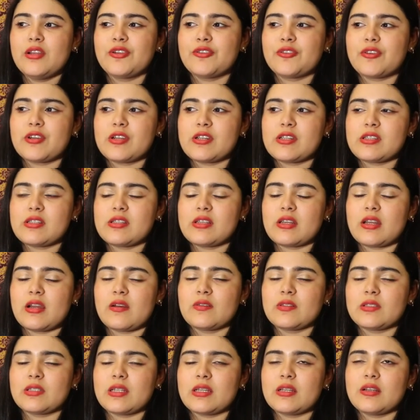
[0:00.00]
drawers that I
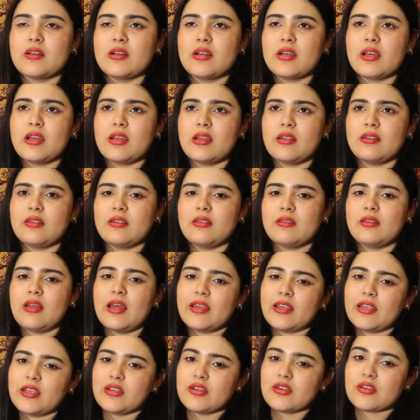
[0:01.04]
was like, okay,
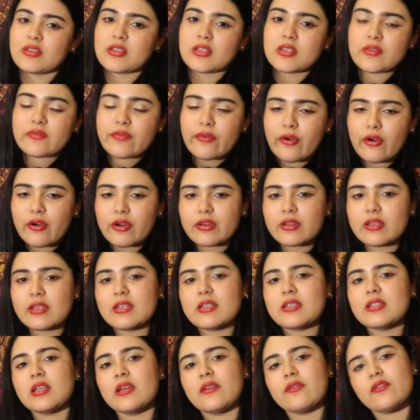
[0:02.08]
I can use this for
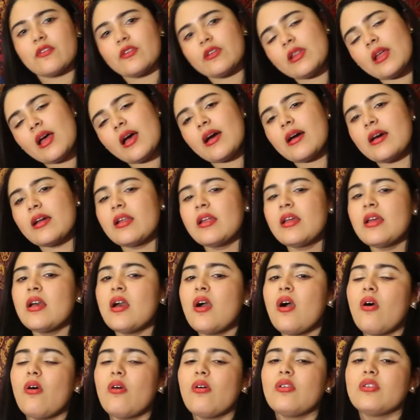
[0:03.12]
this and for that.
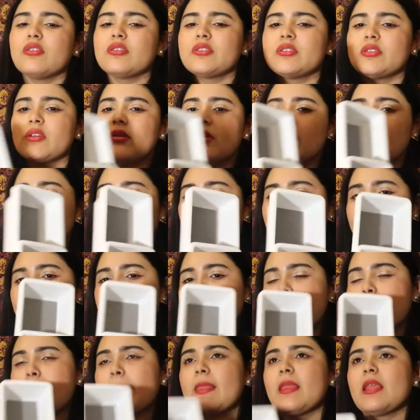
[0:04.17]
Also,
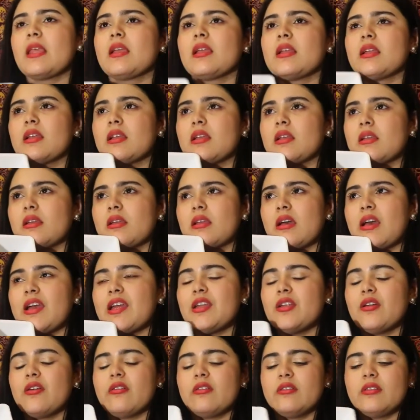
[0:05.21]

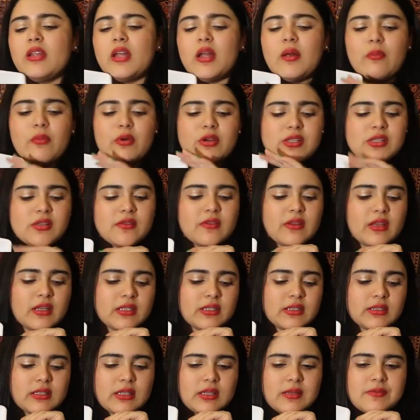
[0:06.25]
I know that most of
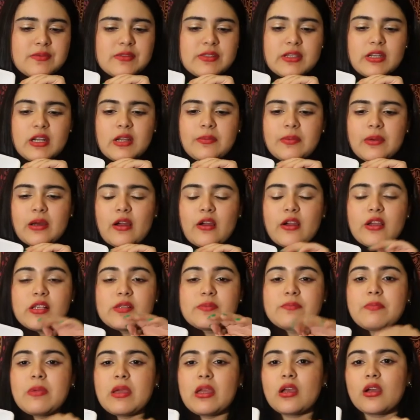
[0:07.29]
the things that I bought
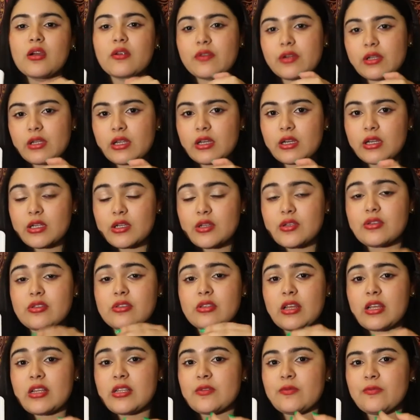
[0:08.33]
is makeup related because
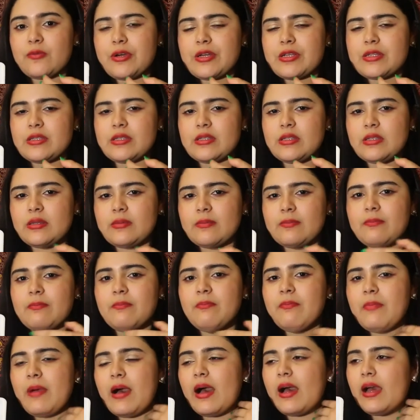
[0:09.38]
that was
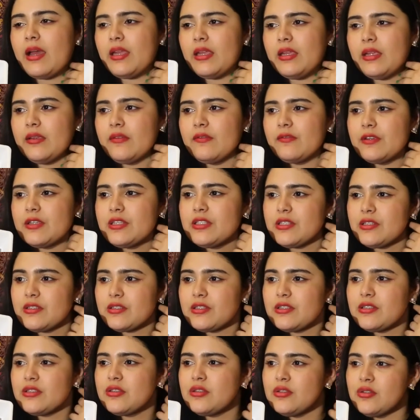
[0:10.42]
my
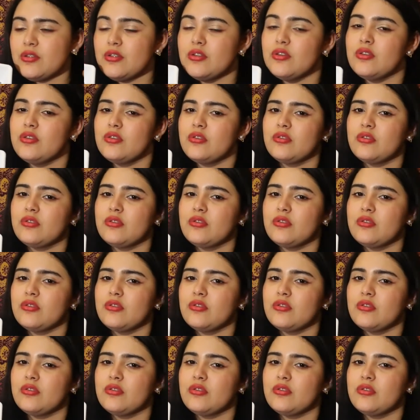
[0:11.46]
reasoning to